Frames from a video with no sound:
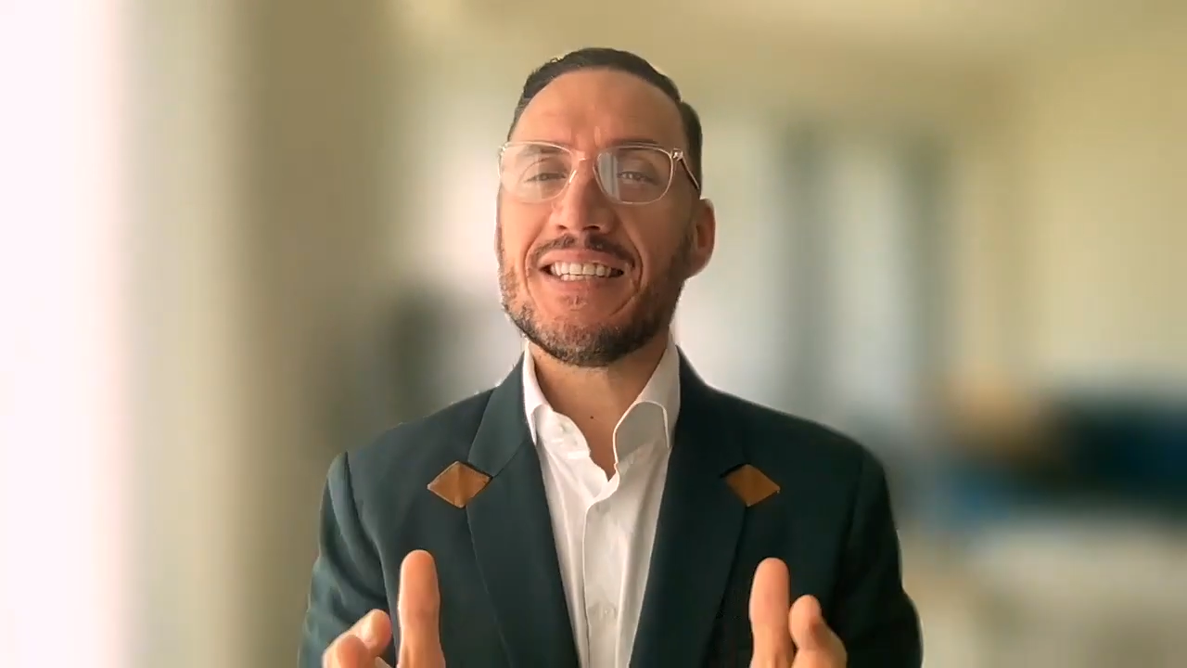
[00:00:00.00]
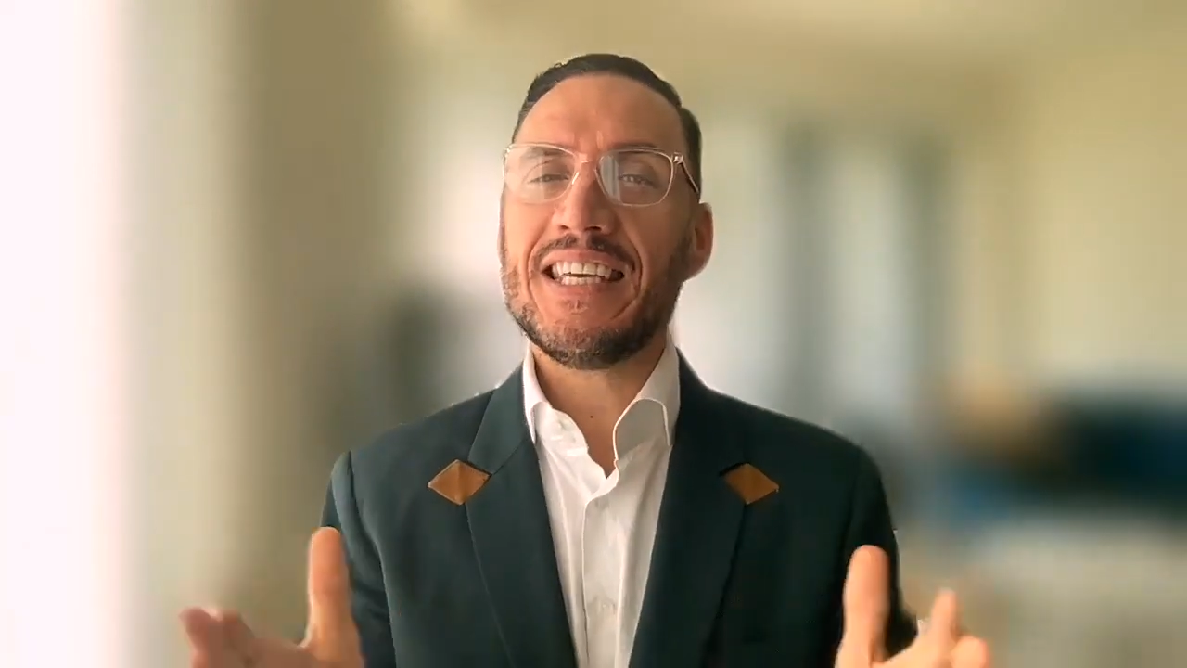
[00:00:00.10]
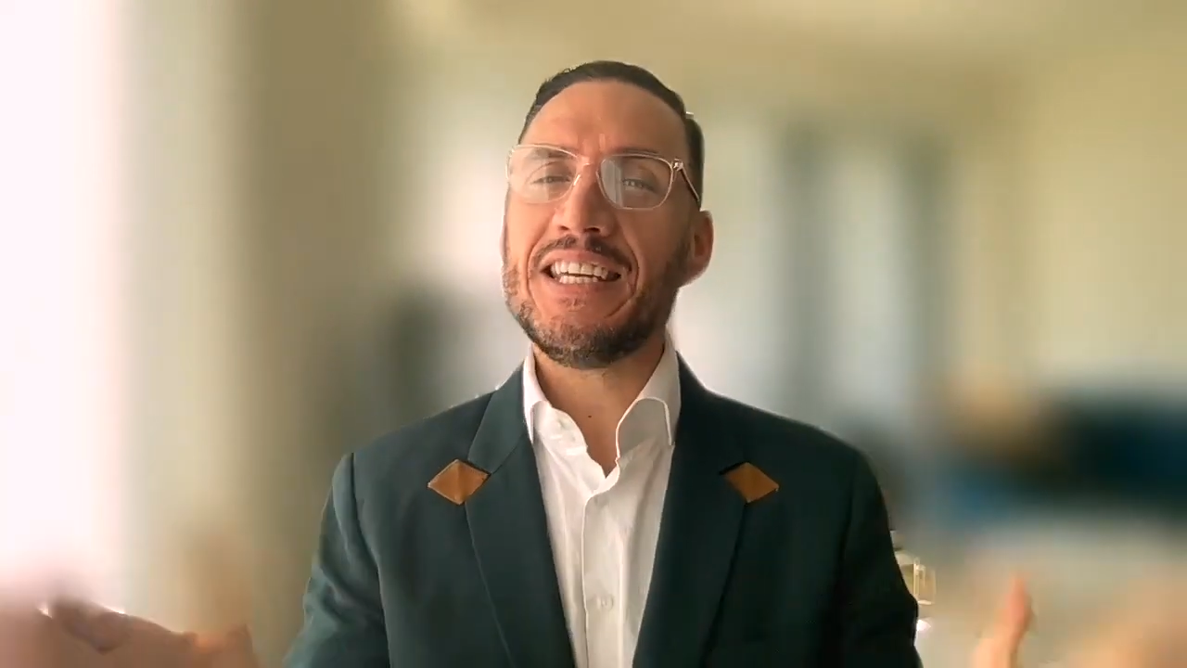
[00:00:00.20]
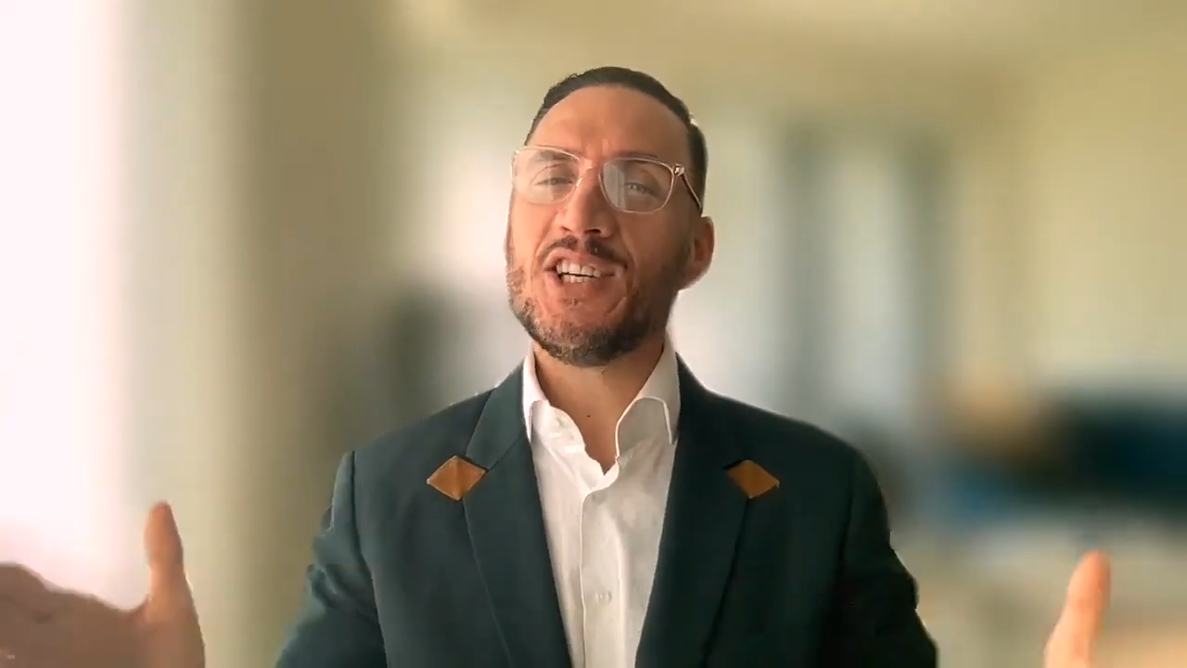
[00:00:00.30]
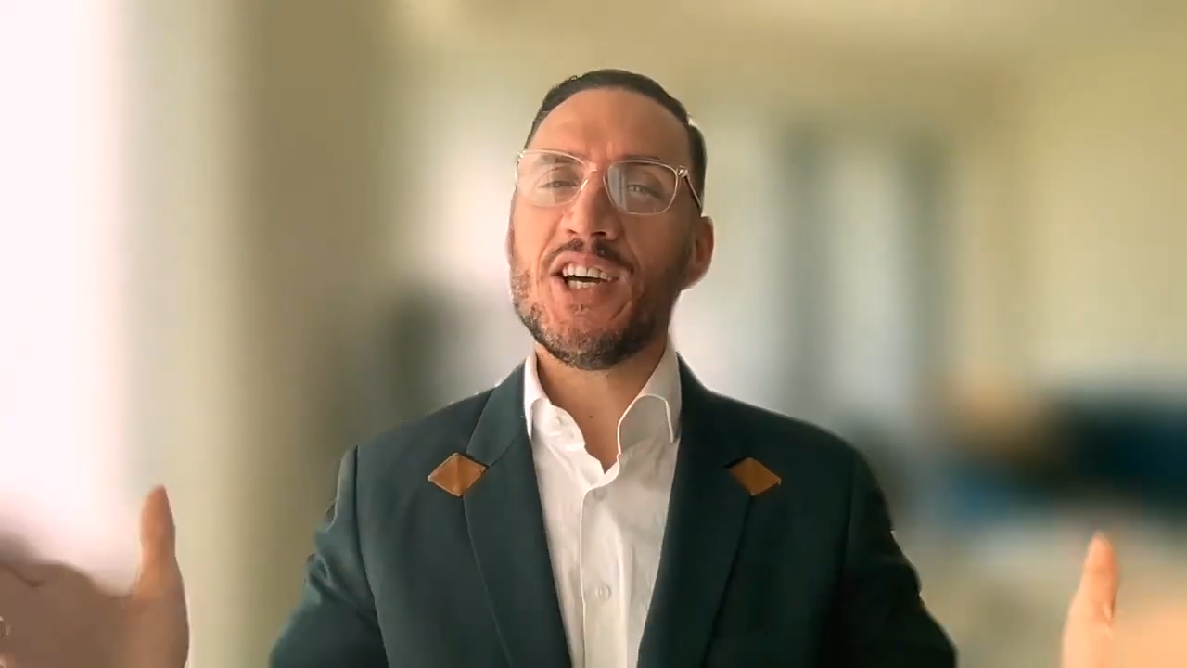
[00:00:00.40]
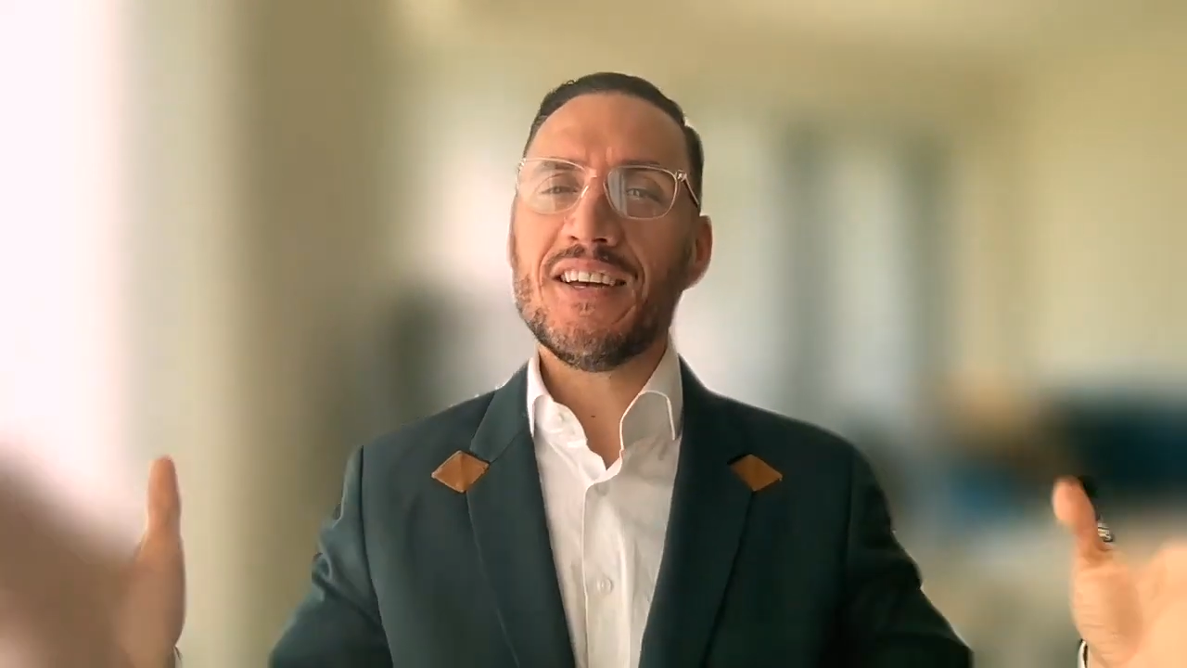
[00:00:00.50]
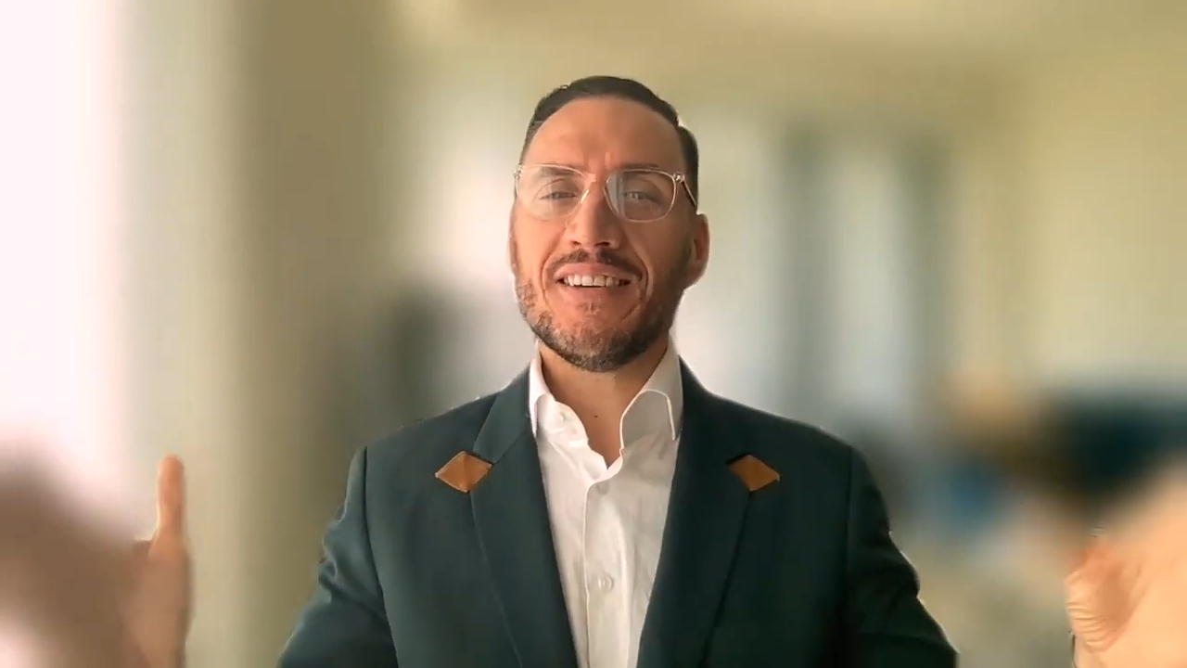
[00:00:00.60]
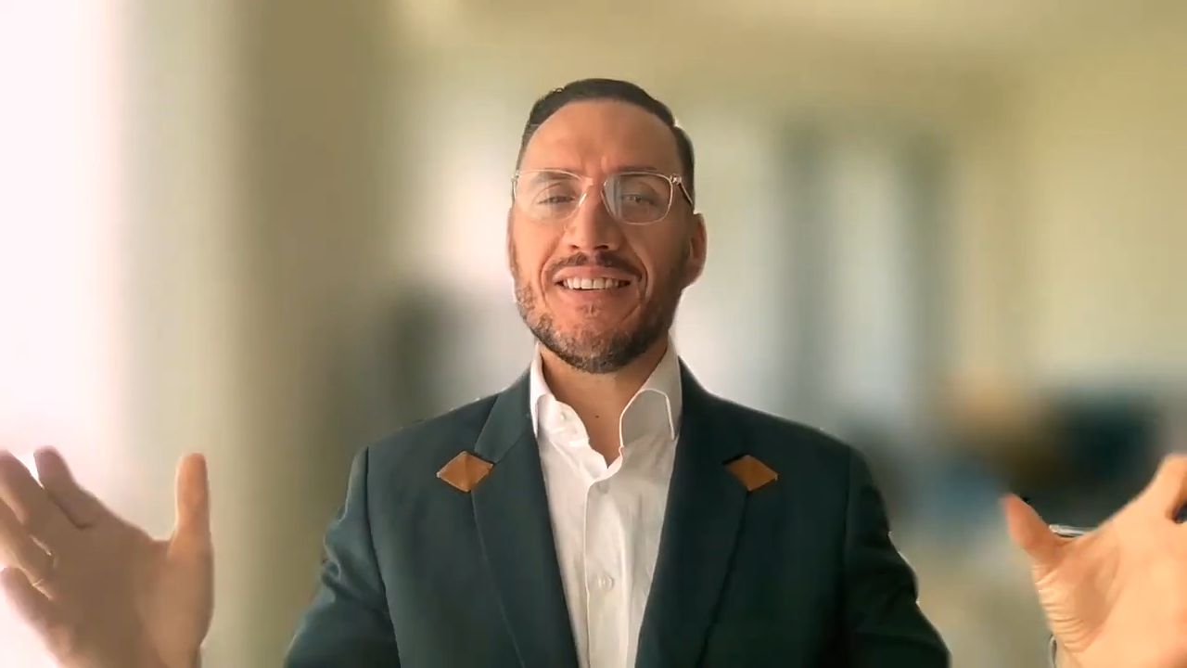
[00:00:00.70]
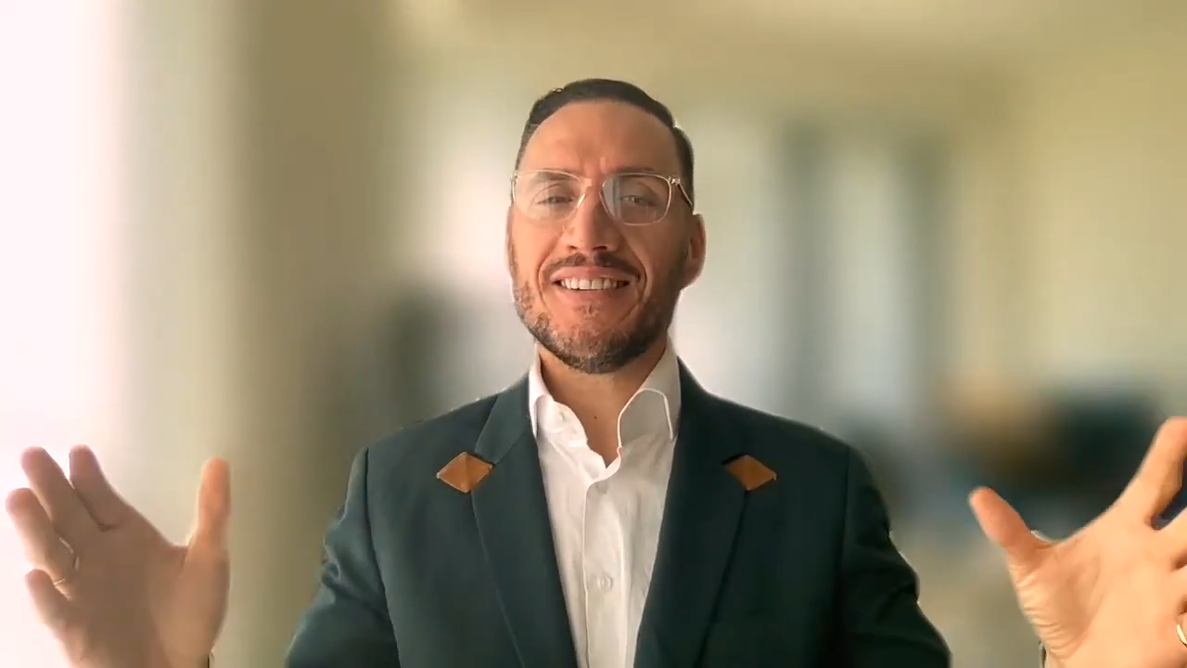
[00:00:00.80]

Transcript: teacher.